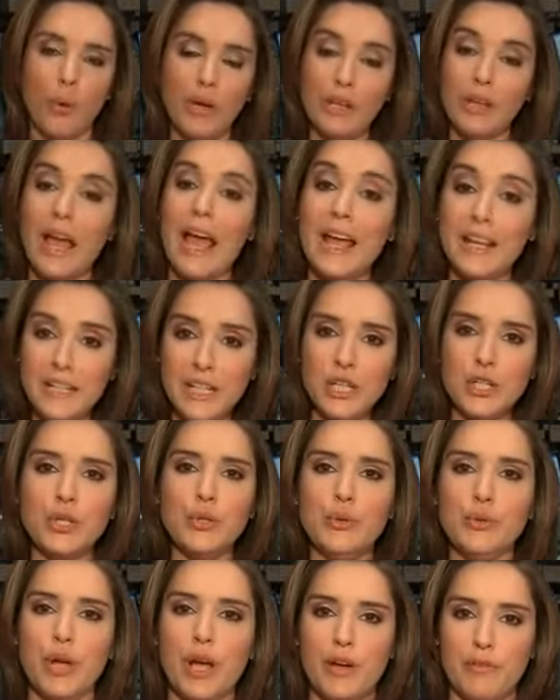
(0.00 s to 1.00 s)
Will any
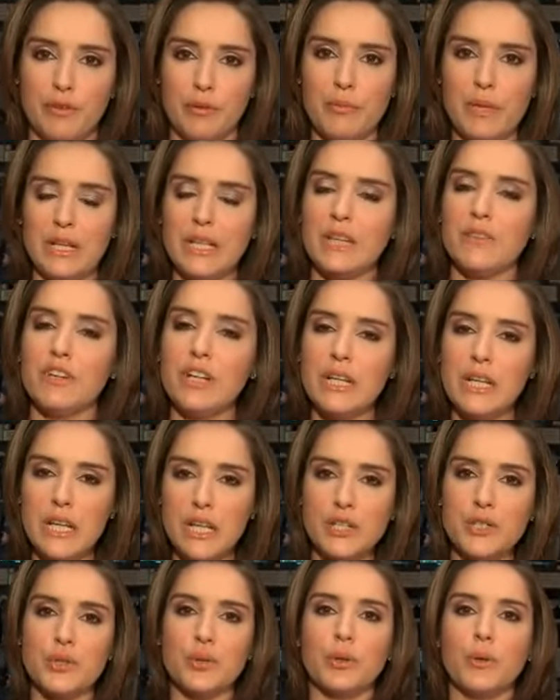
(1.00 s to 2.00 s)
new government, even an
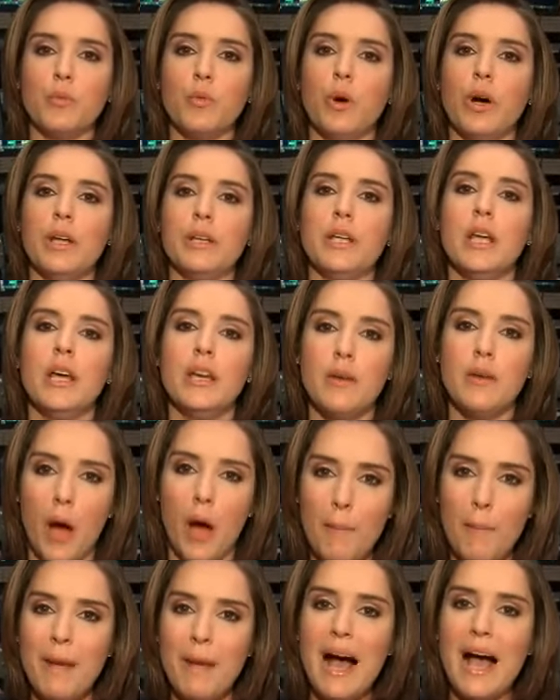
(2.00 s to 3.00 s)
interim one,
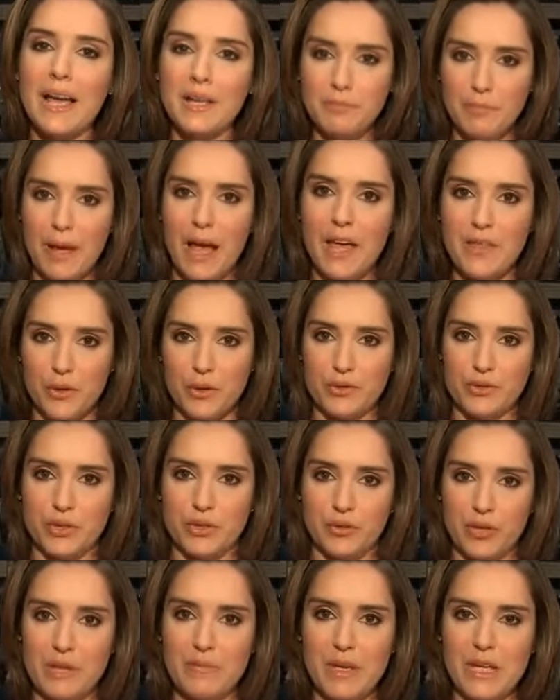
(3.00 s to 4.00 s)
abide by those
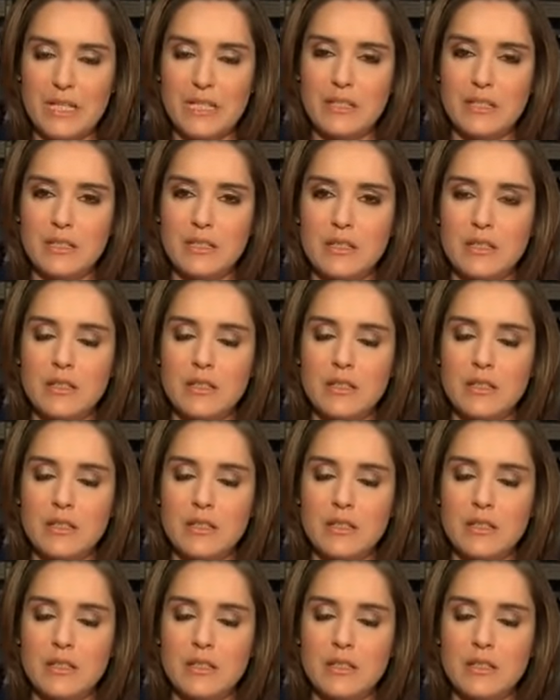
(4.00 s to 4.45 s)
agreements?